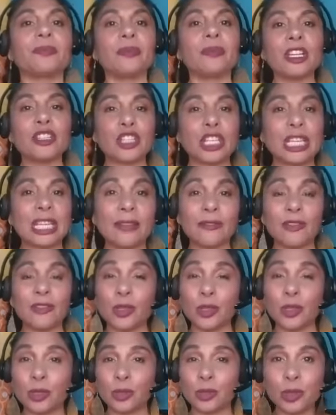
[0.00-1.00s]
to give you
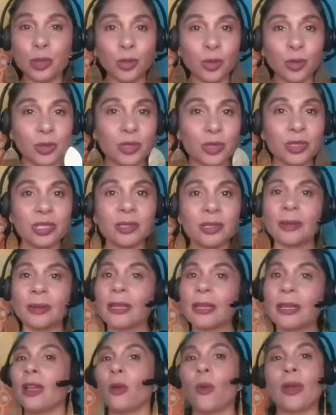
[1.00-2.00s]
the tools,
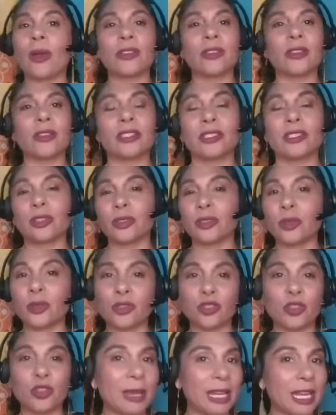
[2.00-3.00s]
whether it's the
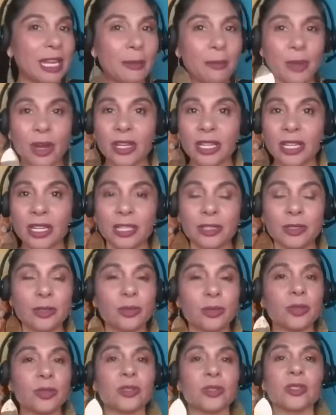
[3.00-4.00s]
social media marketing
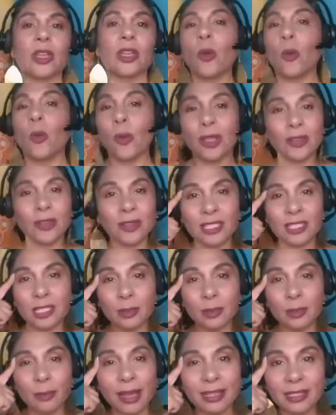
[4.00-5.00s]
tools, whether it's the
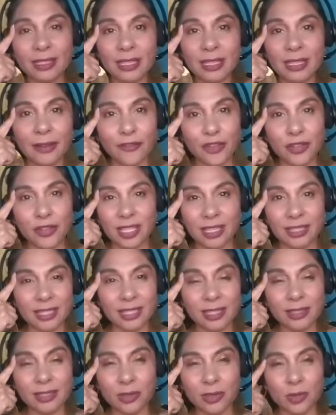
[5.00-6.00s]
mindset for
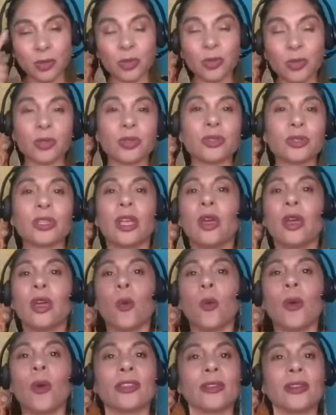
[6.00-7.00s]
success tools,
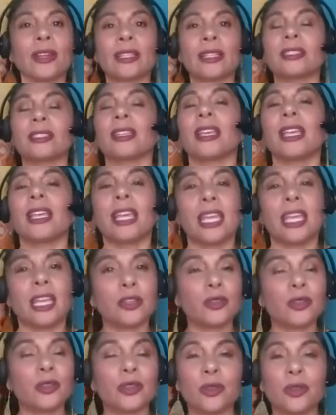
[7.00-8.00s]
whether it's
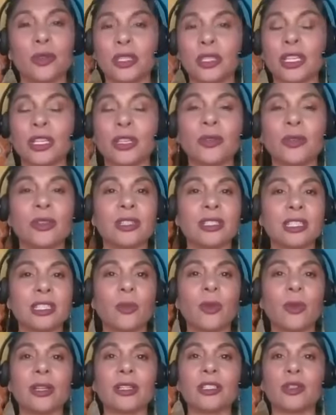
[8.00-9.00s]
introducing you to
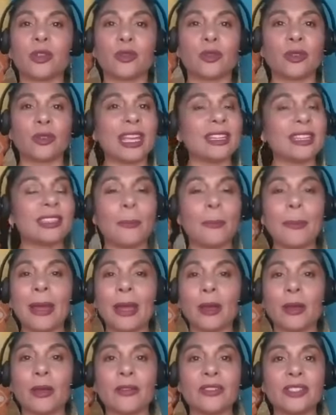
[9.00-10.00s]
someone to create that
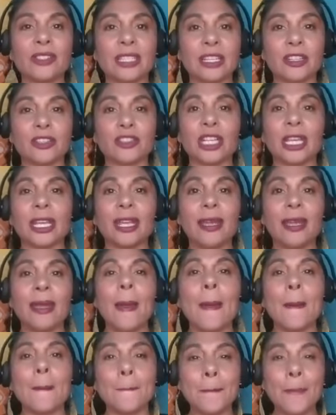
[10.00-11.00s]
power of synergy.
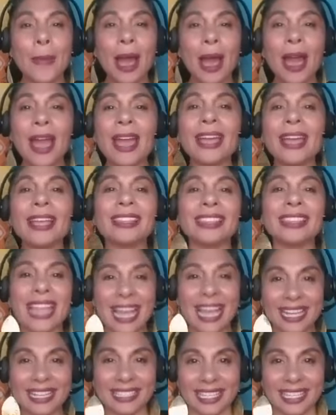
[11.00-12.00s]
My
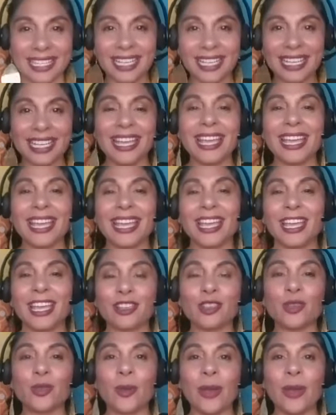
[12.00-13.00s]
legacy
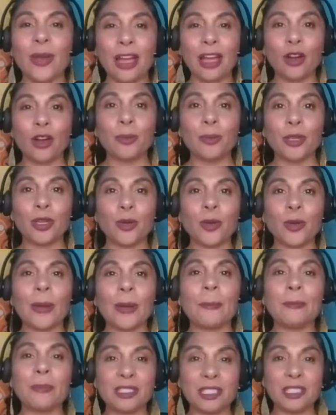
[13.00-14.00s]
is to help you and
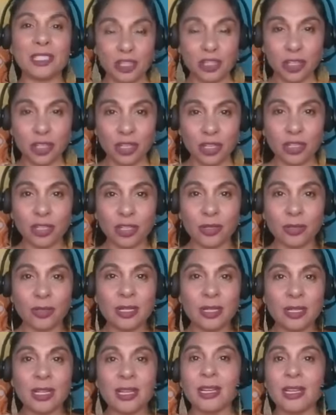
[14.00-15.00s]
position you
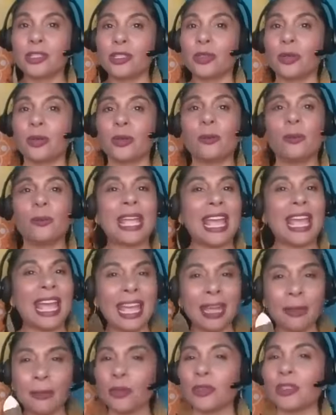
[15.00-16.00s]
to be
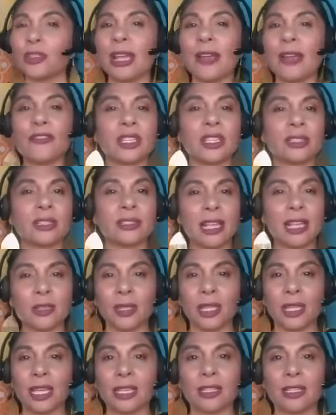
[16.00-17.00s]
able to have success
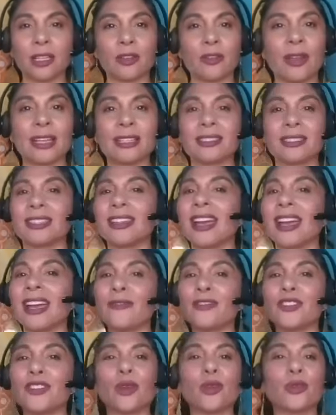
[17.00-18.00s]
with ease and grace, to not
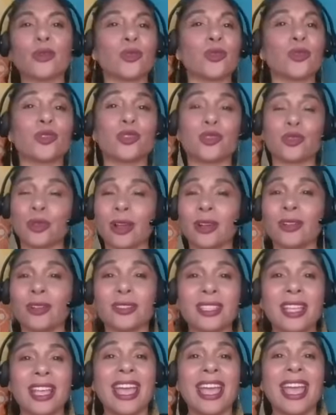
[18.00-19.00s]
have to go through the
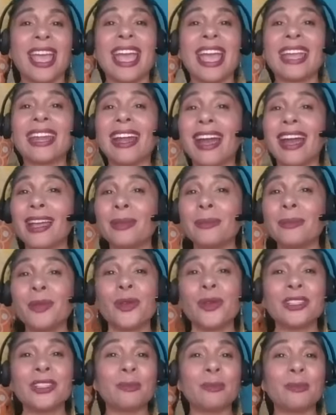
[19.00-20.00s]
struggles. And I'm
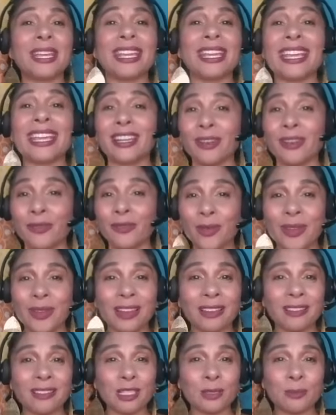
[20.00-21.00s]
going to be interviewing
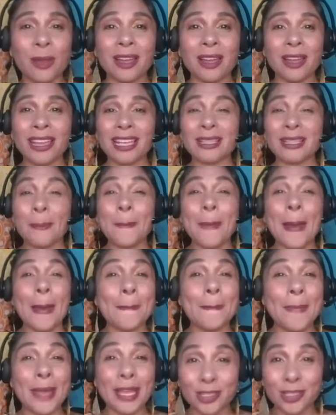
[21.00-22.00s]
on this podcast my
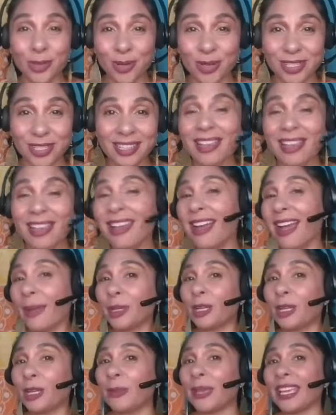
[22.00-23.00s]
mentors. I'm
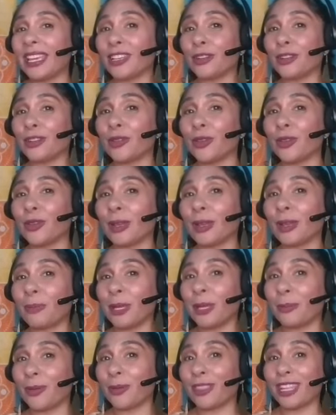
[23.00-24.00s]
going to be interviewing
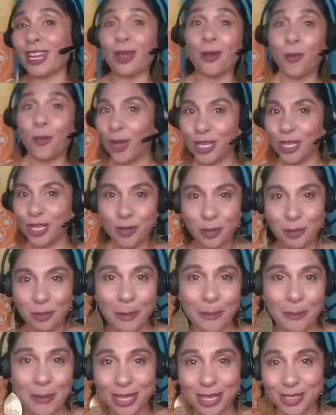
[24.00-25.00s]
people that I wish were my
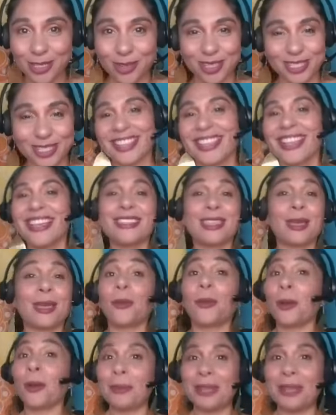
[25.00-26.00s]
mentors that
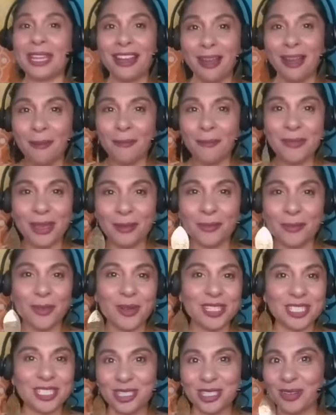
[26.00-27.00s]
will become them
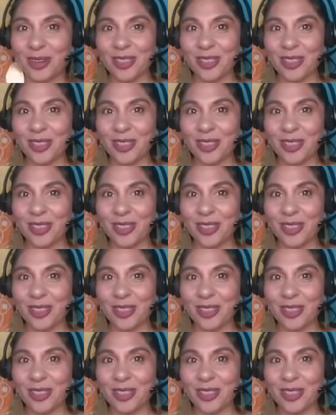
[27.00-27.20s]
once they're on